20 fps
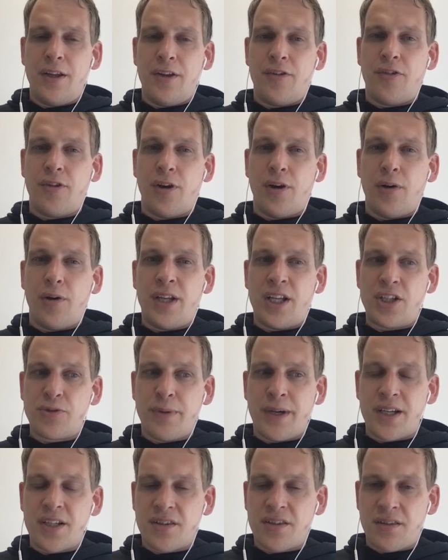So
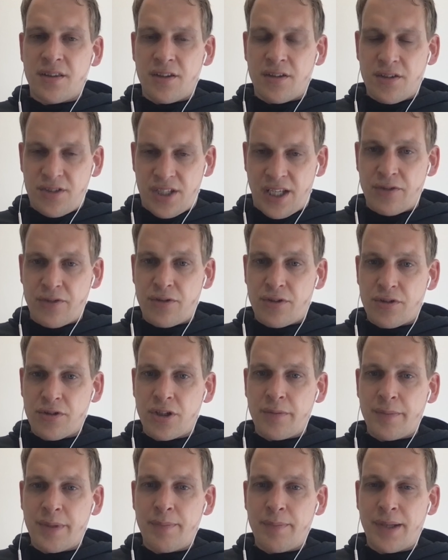that's where sensors
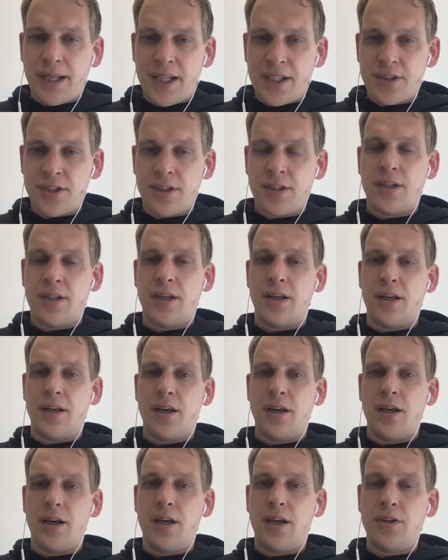come in place,
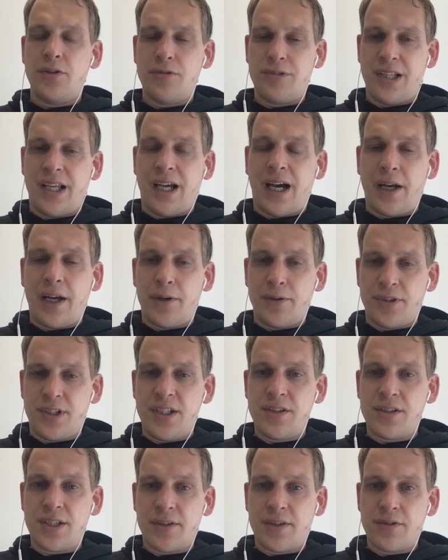uh, usually
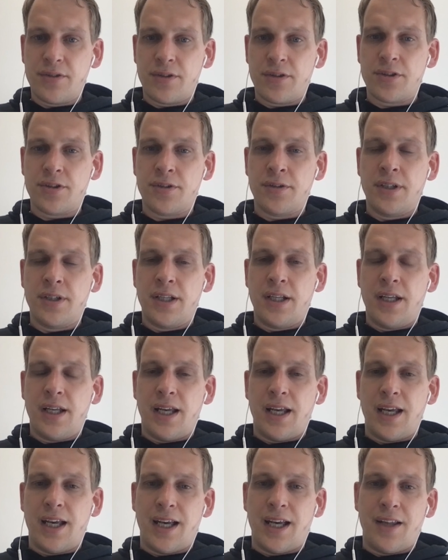IoT sensors.
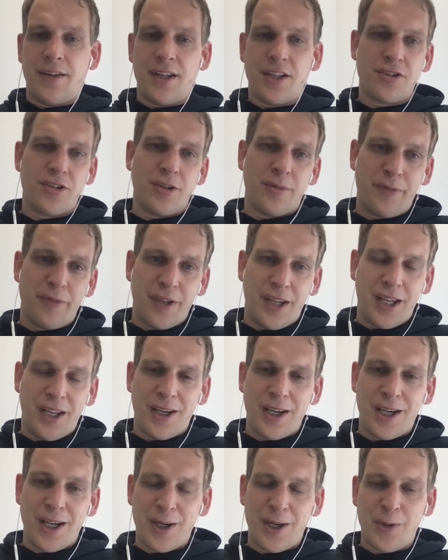And that's
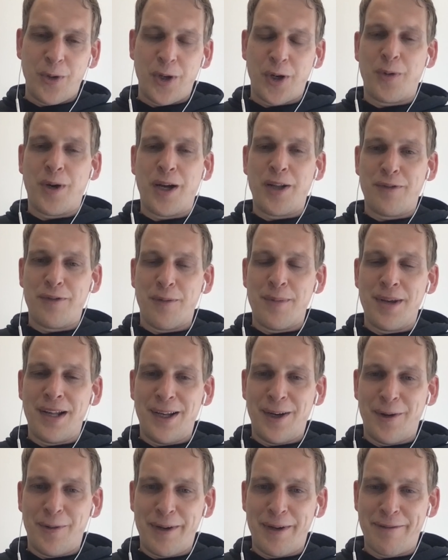something uh, we're quite
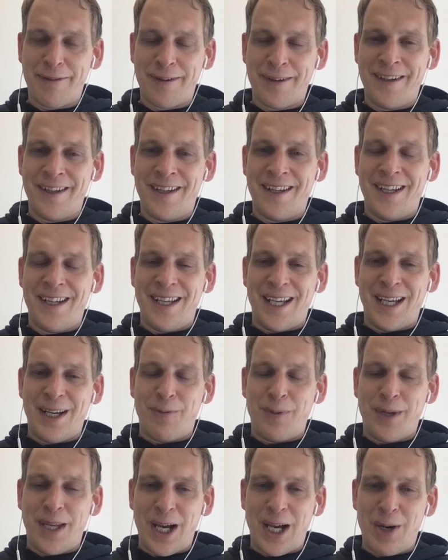familiar with.
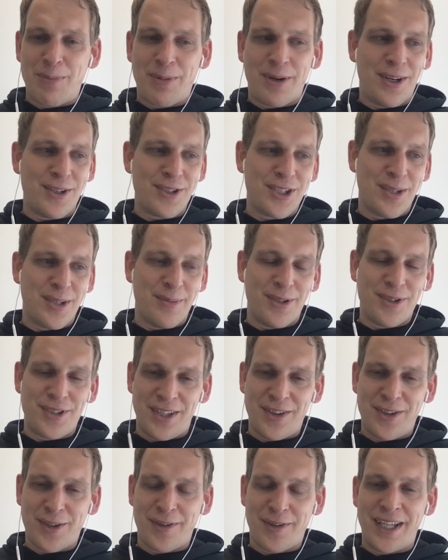And we help
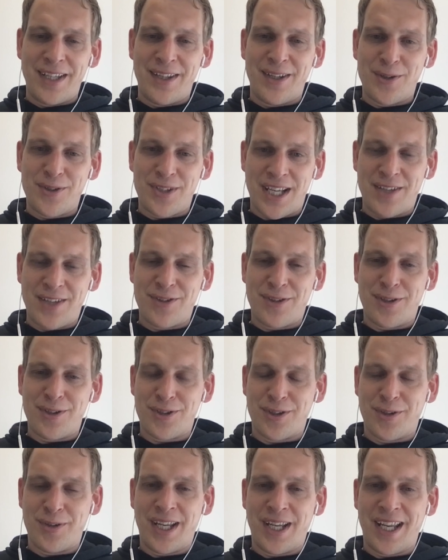customers integrate those
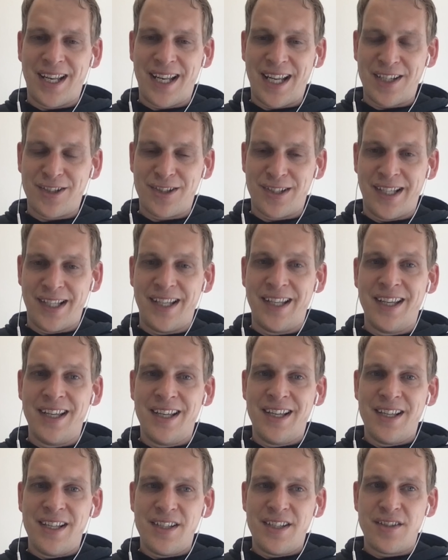sensors so they can actually
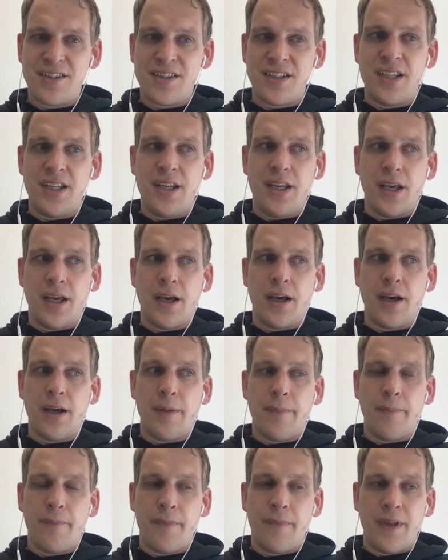see
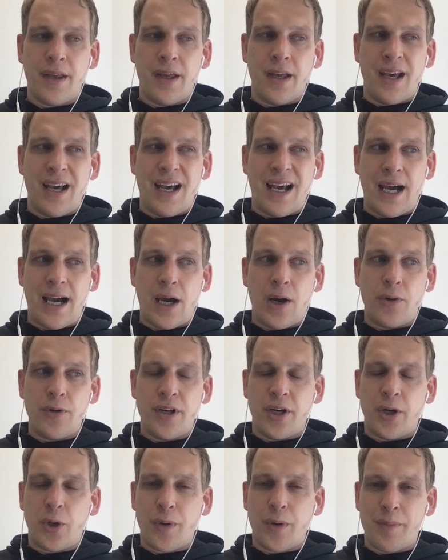um, how
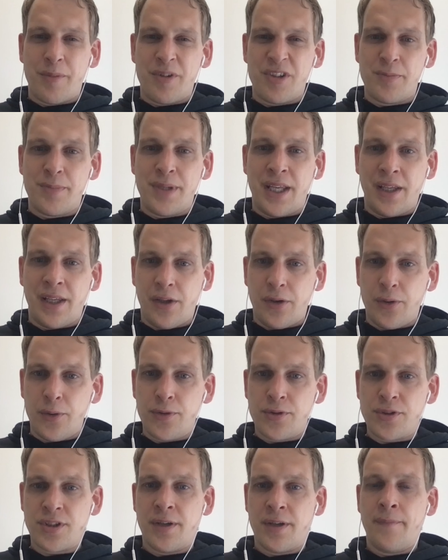their equipment is being
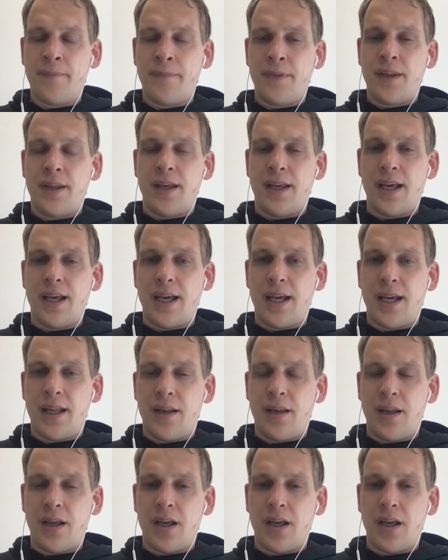used and